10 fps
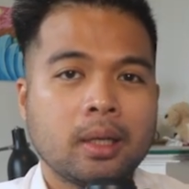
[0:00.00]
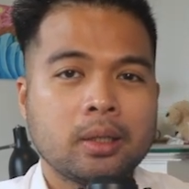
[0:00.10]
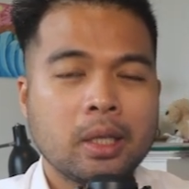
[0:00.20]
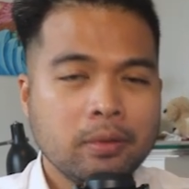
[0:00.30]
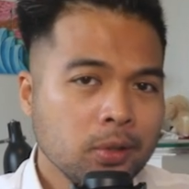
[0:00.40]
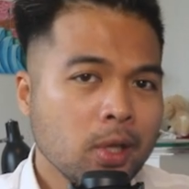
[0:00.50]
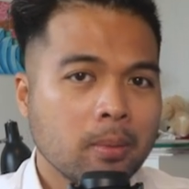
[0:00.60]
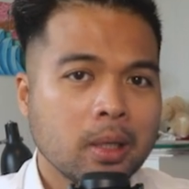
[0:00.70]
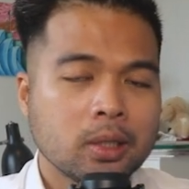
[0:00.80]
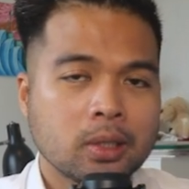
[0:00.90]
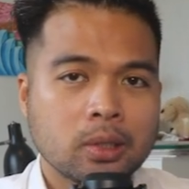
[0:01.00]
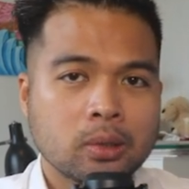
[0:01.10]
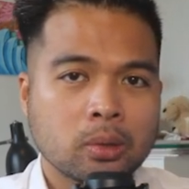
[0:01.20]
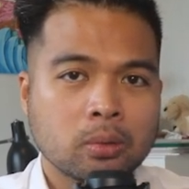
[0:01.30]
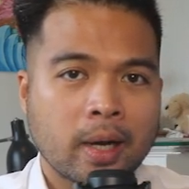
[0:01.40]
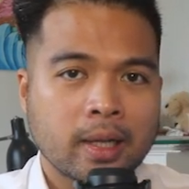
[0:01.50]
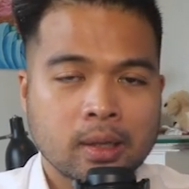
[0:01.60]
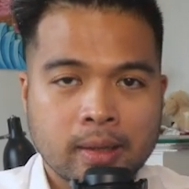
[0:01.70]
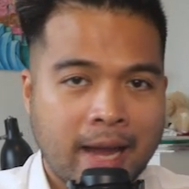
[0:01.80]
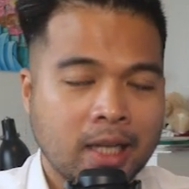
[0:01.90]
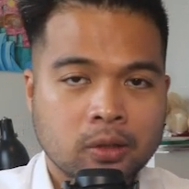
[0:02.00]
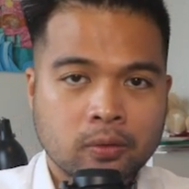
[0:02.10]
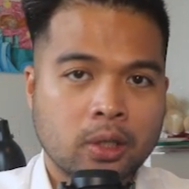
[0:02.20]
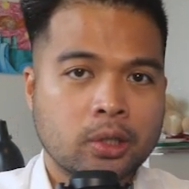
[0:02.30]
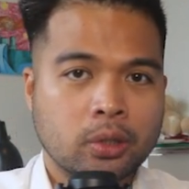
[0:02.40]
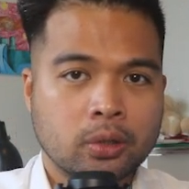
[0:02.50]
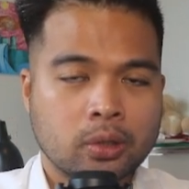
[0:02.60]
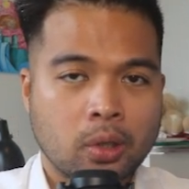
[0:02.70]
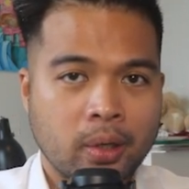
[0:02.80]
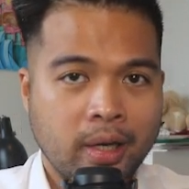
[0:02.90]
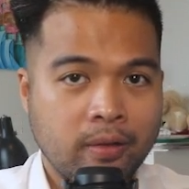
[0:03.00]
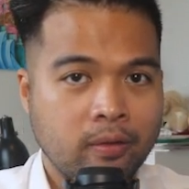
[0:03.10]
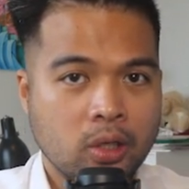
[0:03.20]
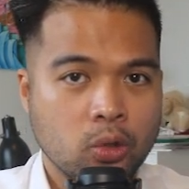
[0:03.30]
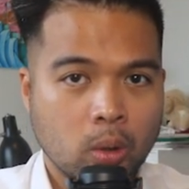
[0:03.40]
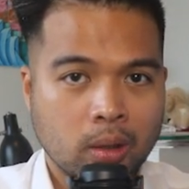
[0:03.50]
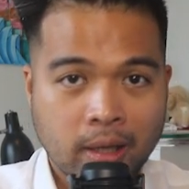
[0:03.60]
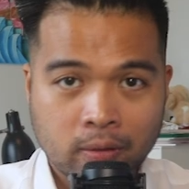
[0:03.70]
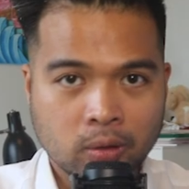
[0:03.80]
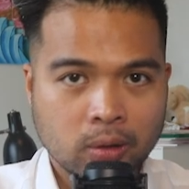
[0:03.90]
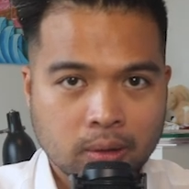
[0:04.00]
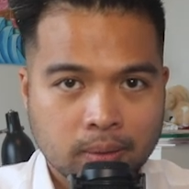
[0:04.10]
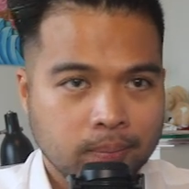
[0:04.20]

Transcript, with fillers: and it gives you the ability to write DAX functions on a visual level.